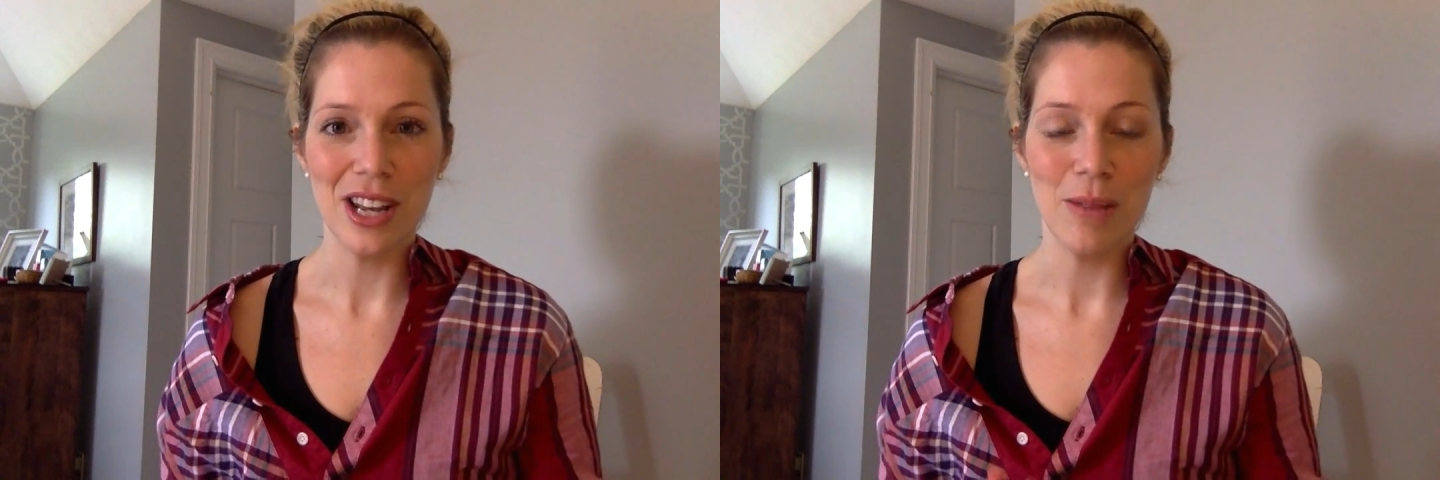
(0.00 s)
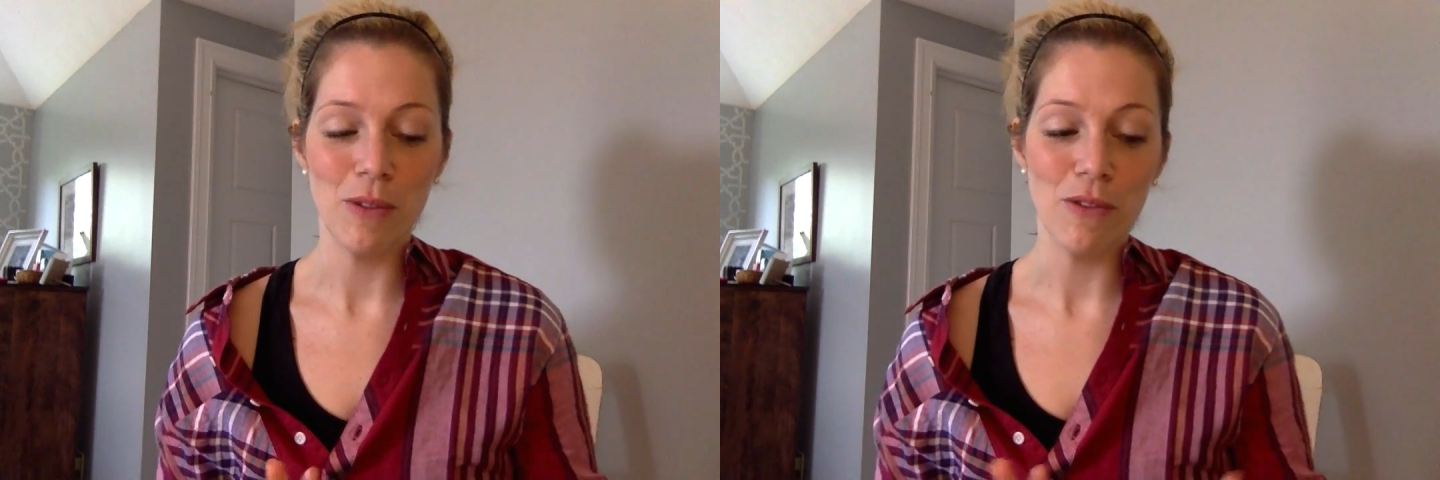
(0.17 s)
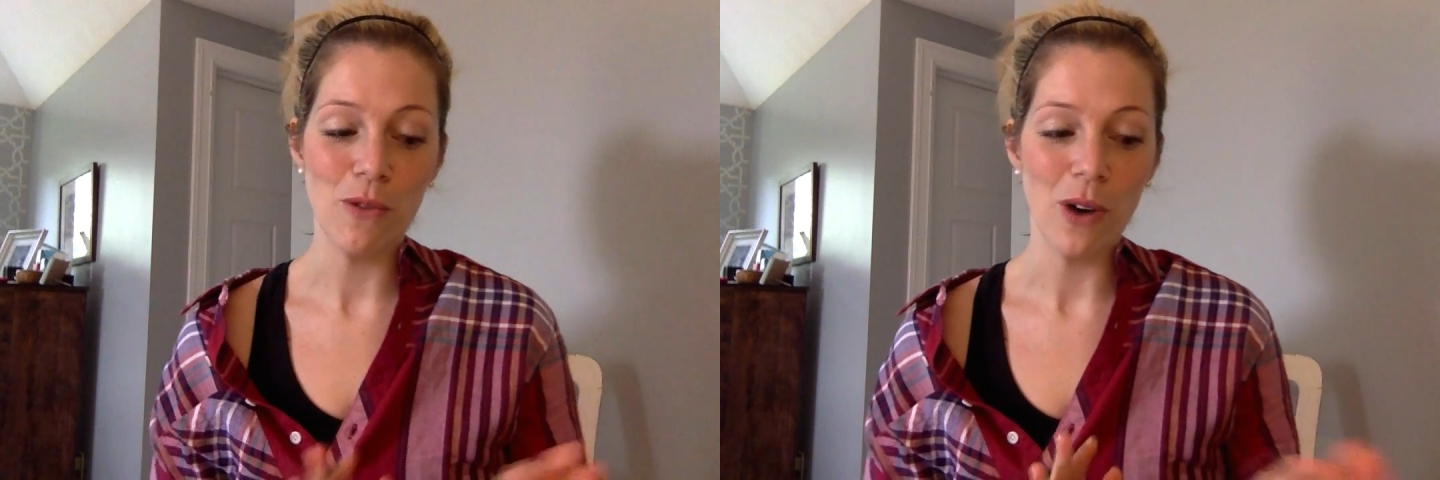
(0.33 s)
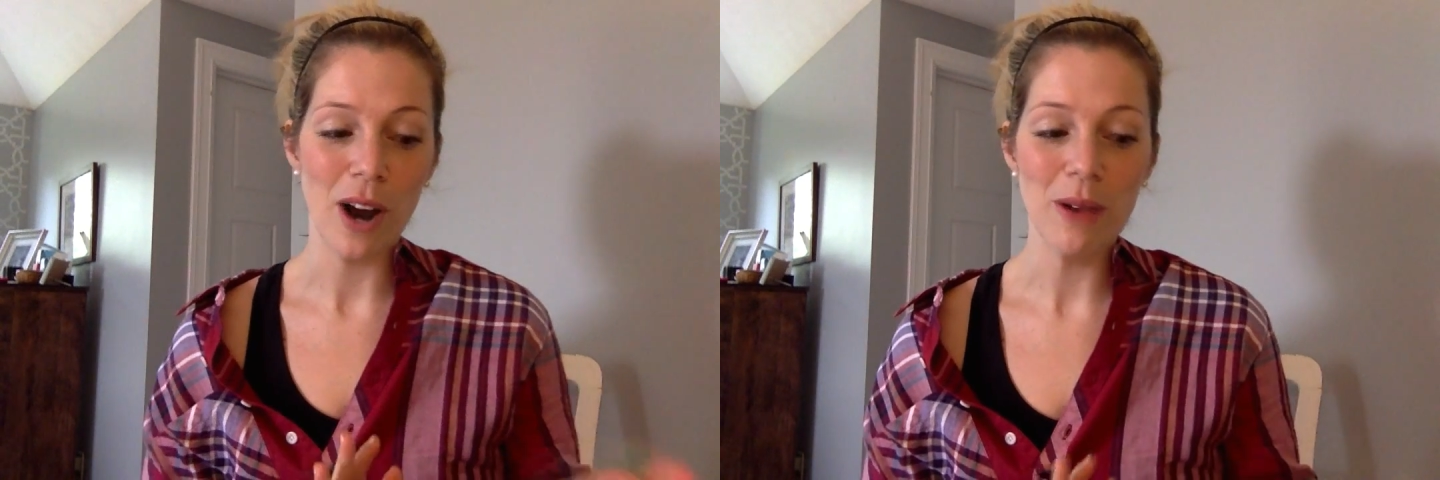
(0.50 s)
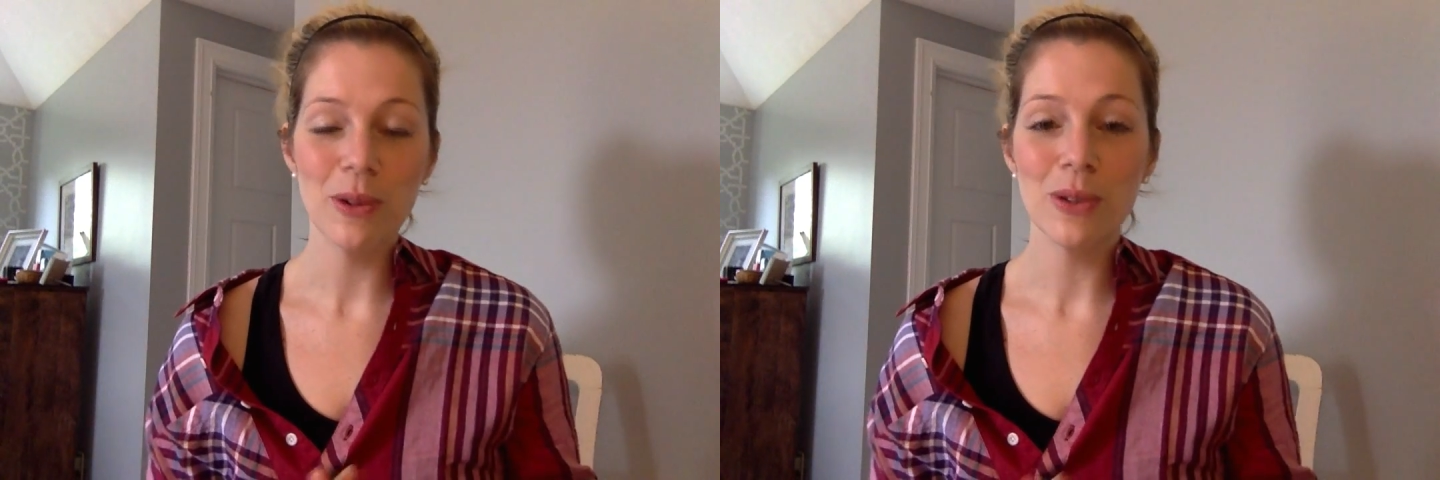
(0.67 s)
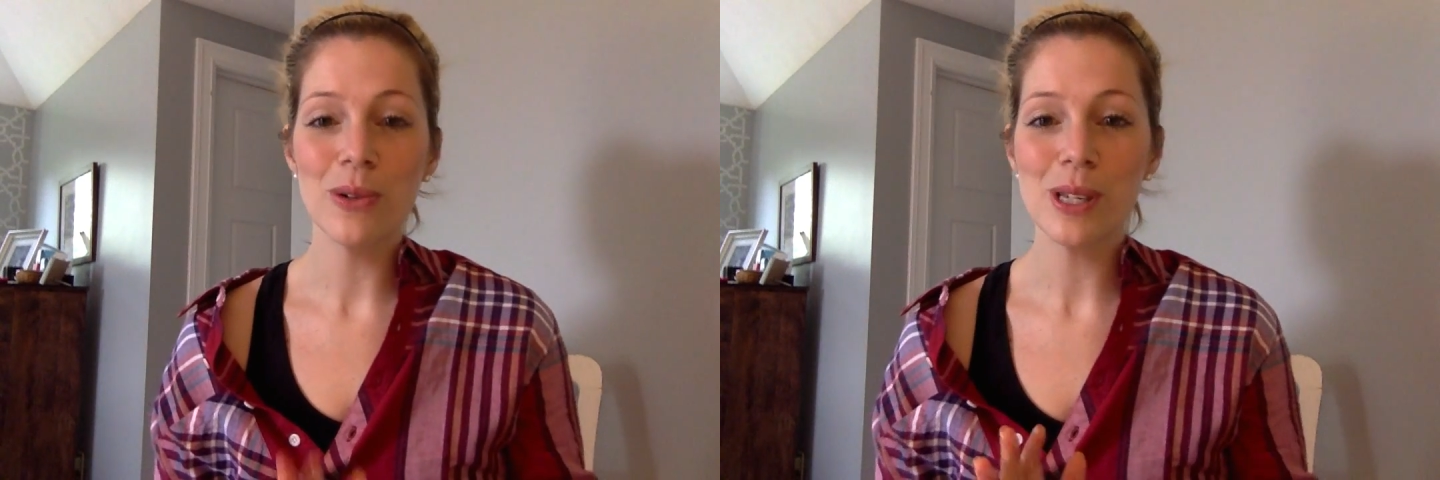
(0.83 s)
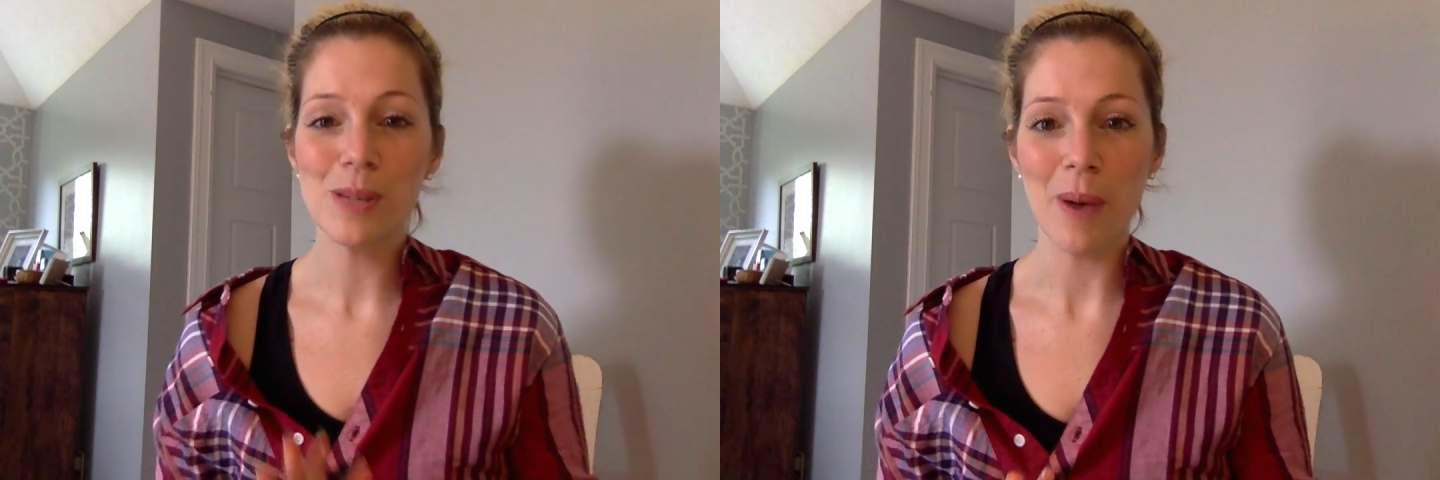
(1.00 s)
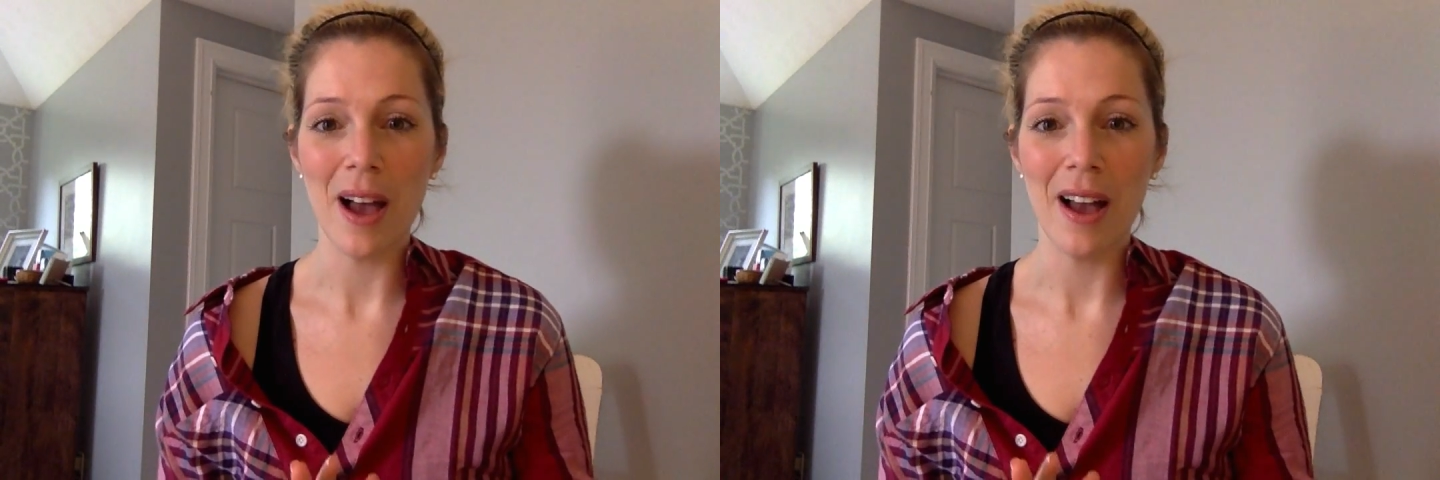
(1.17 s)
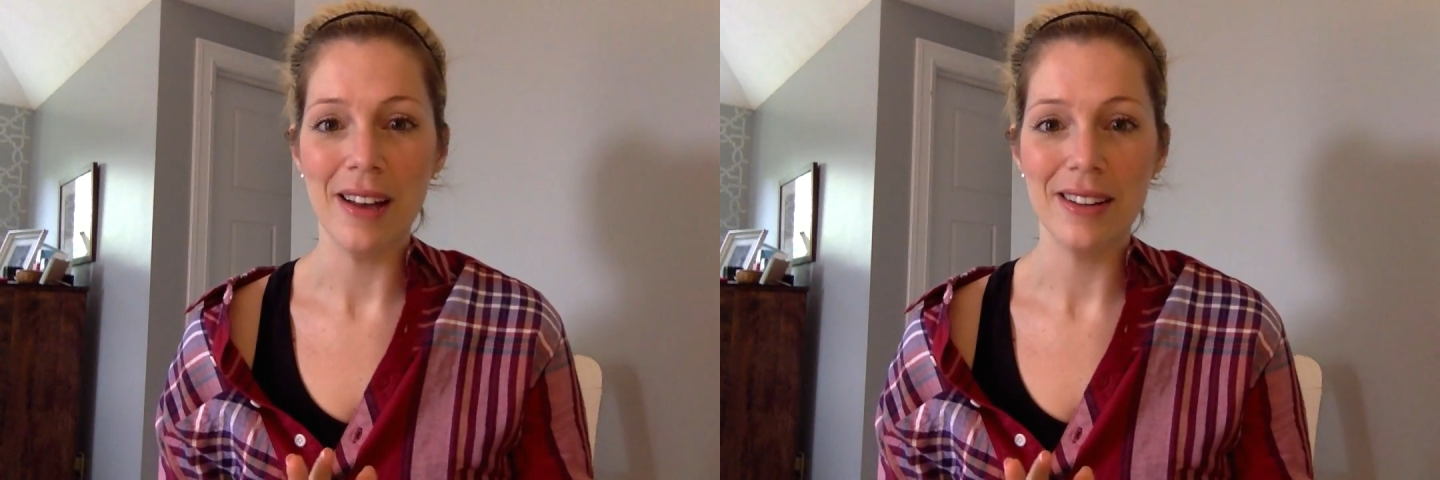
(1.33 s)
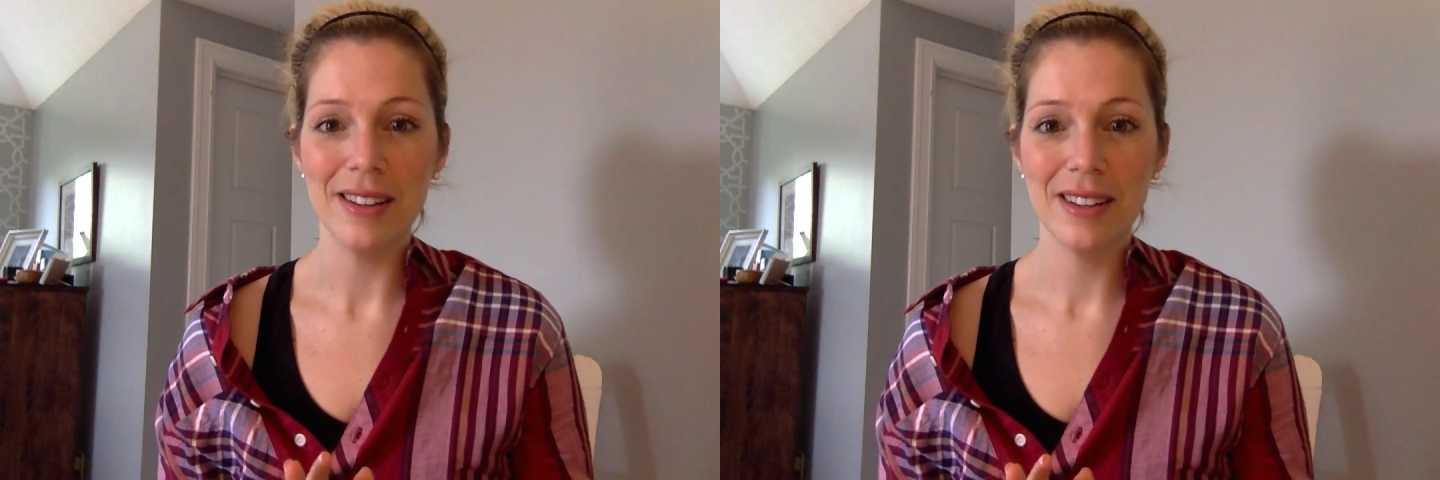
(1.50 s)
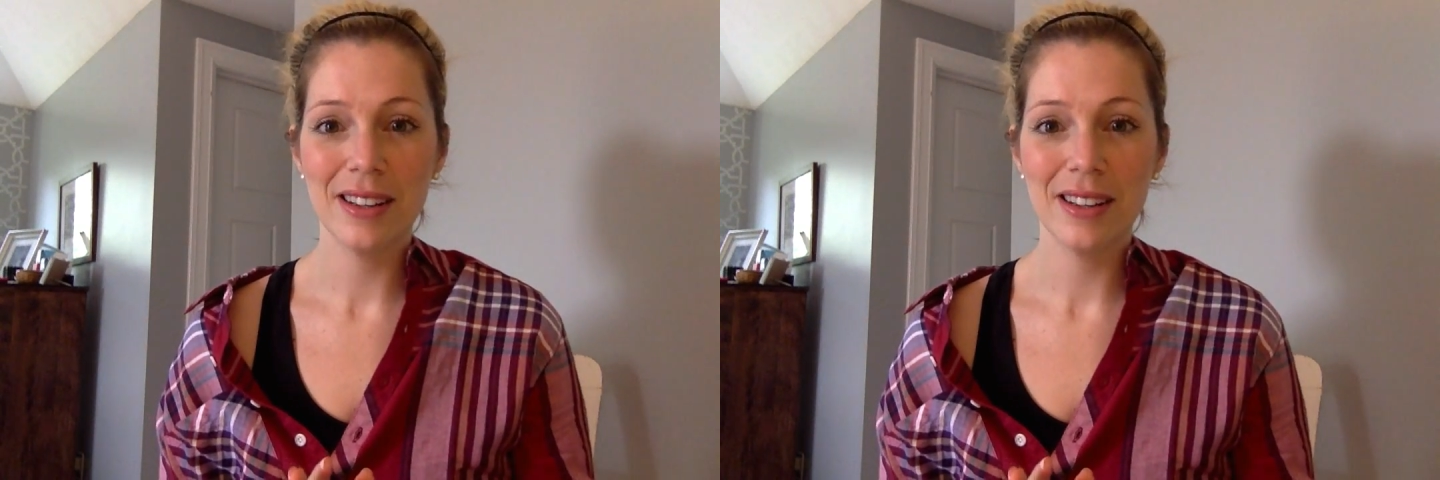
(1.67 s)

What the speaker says: and before I would respond,